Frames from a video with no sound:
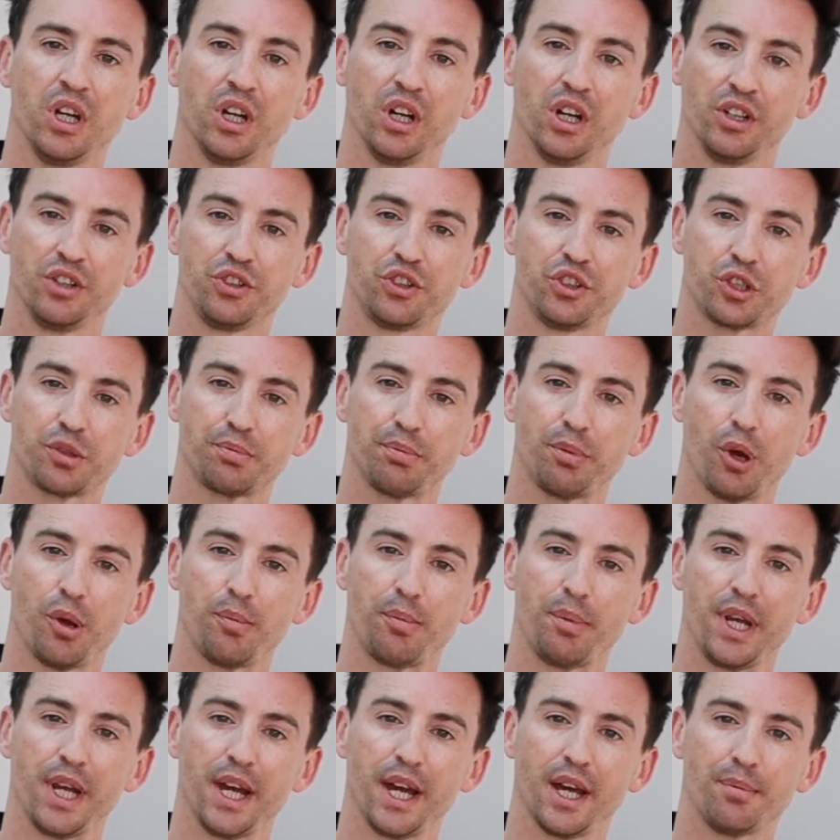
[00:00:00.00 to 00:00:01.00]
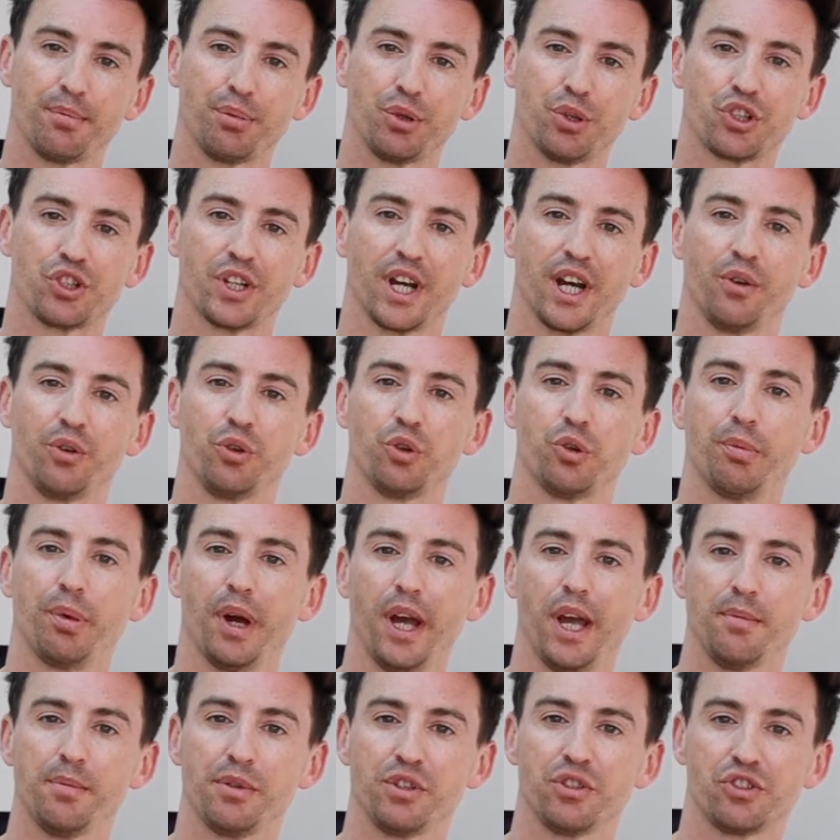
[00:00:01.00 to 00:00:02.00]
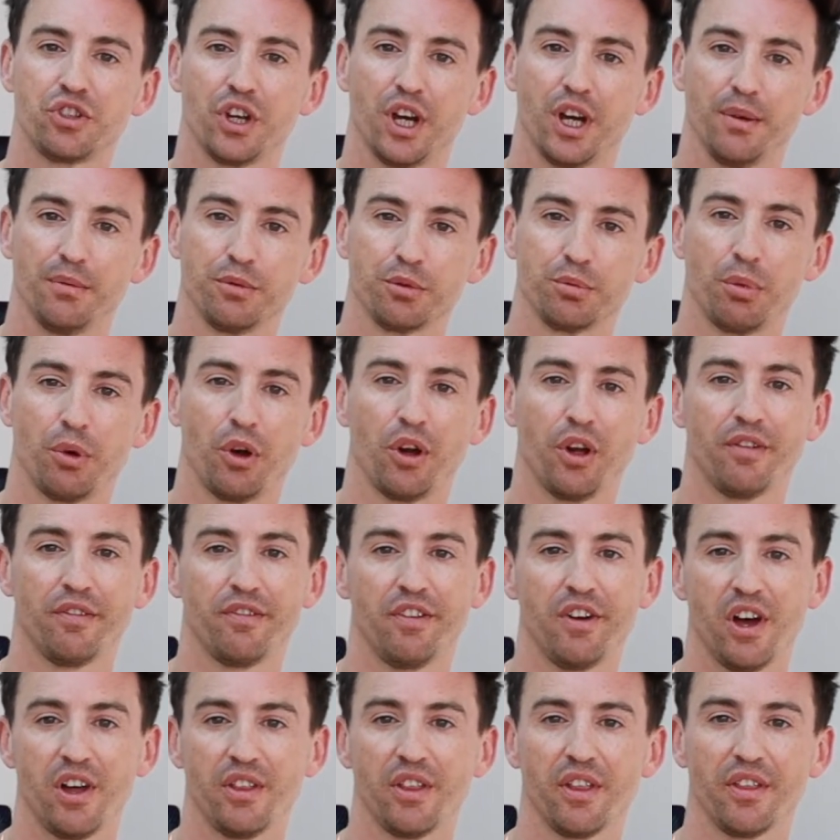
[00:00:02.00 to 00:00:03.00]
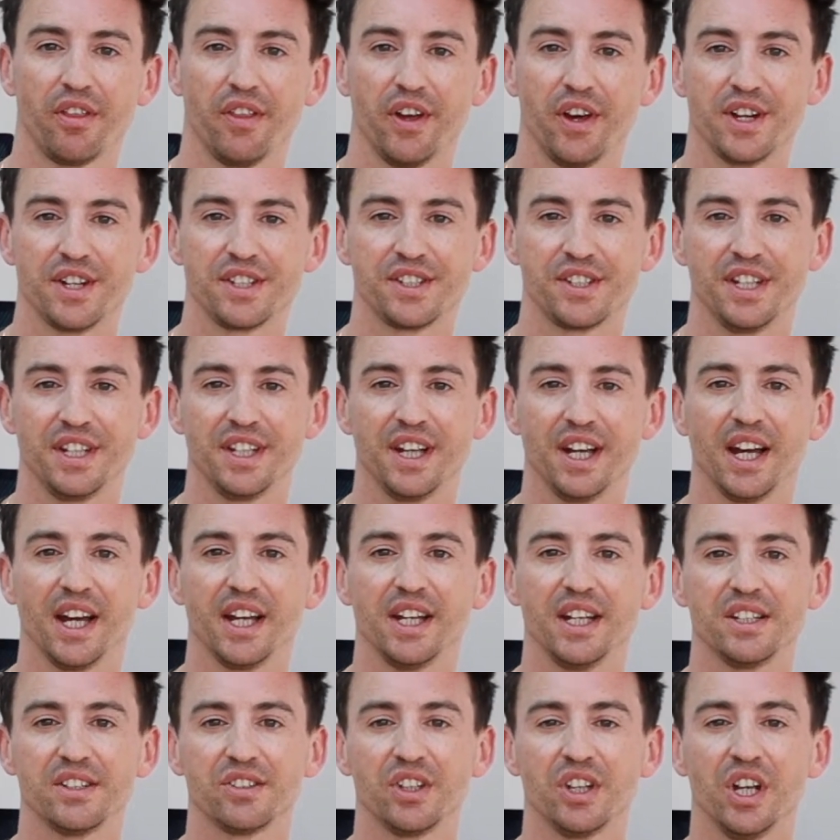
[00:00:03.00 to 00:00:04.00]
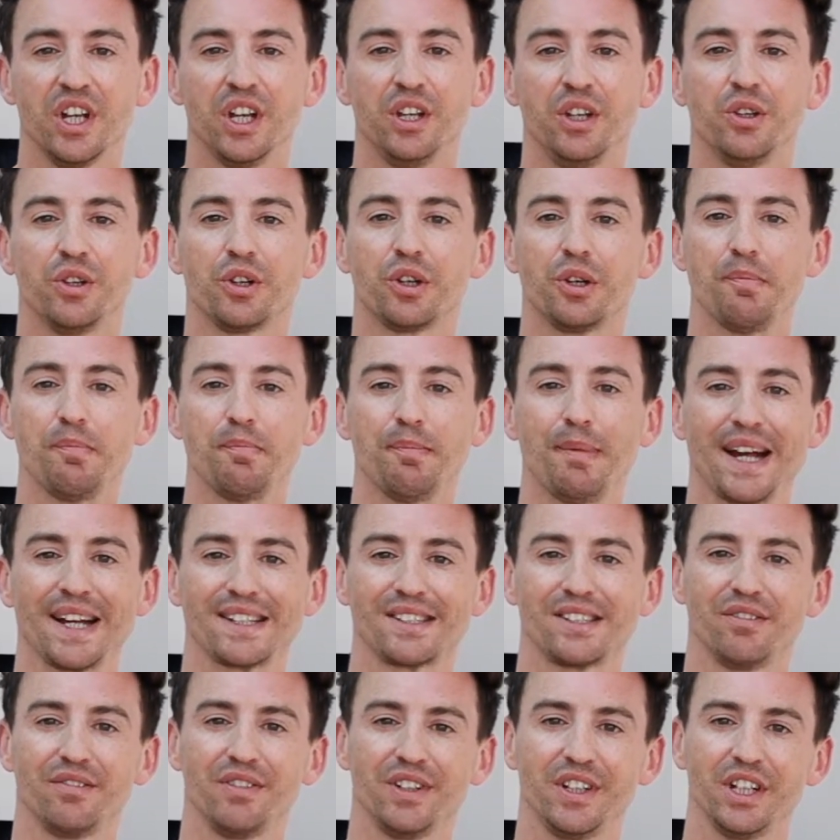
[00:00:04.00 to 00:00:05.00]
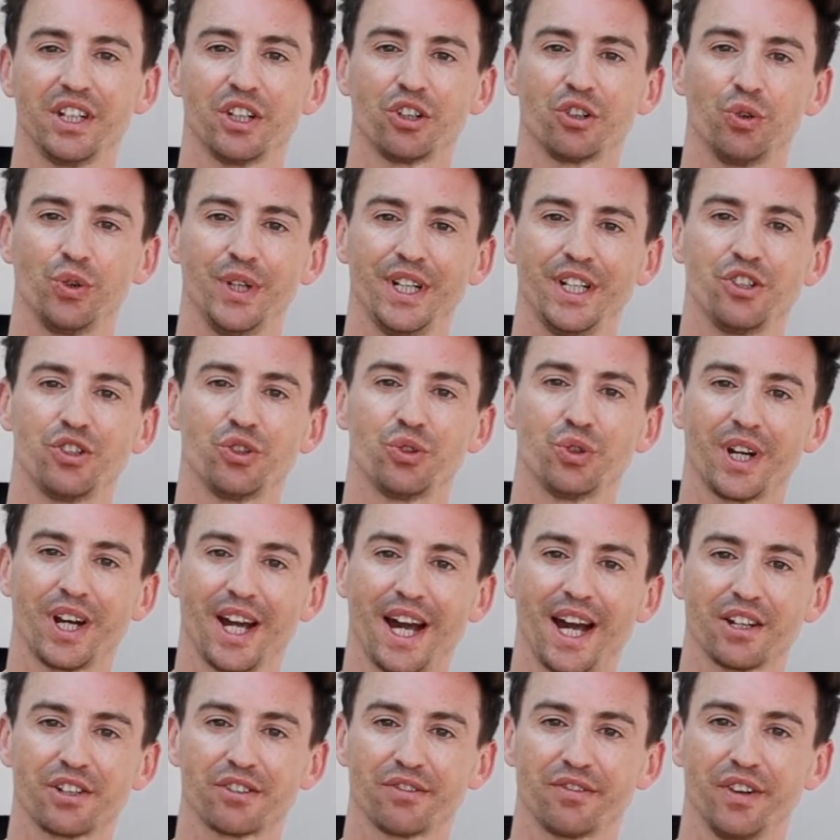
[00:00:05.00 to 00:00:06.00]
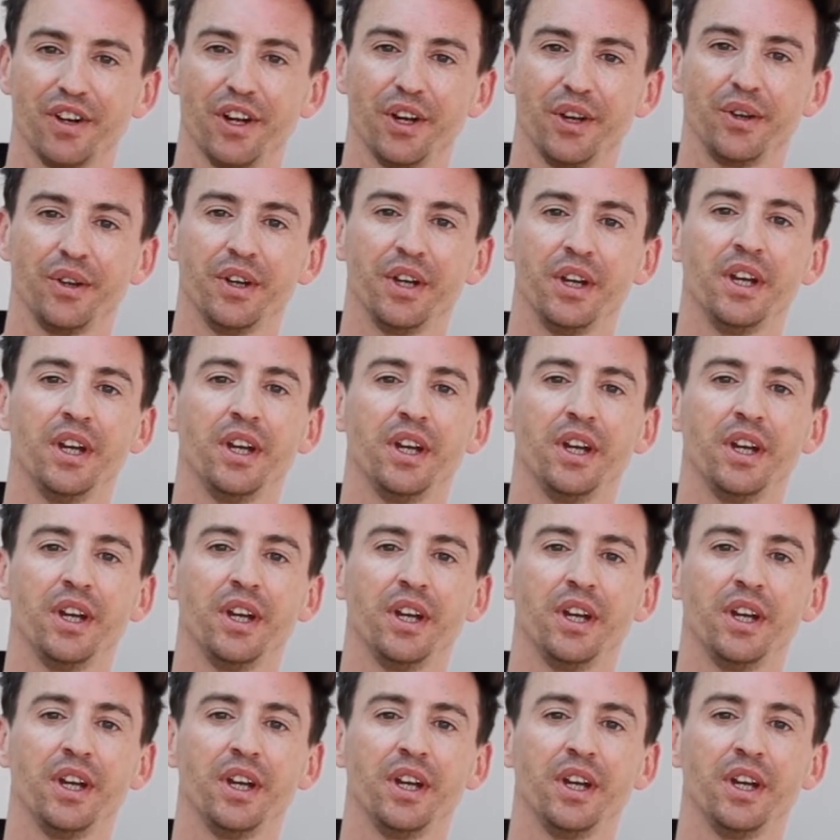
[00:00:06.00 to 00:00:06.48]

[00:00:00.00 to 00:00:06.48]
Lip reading: And just by being able to push out your payment terms by a further 30 days, you can massively increase your cash flow.